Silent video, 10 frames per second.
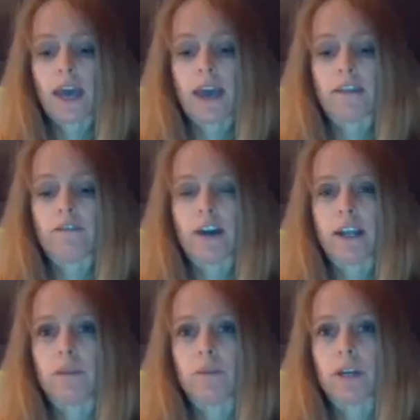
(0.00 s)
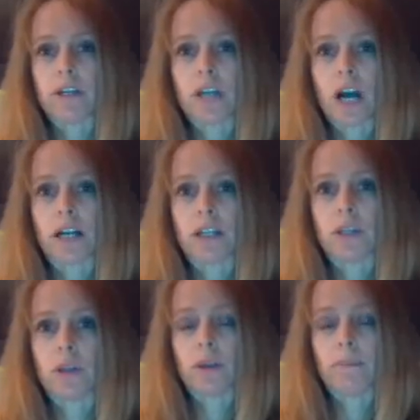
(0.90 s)
and then finally we're going to talk a
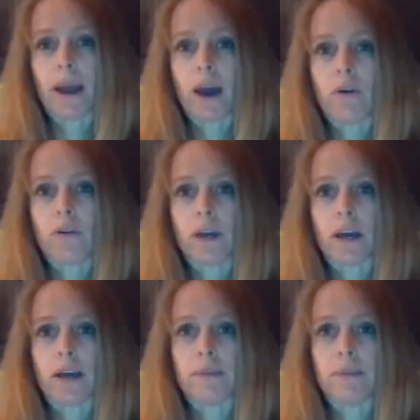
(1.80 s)
little about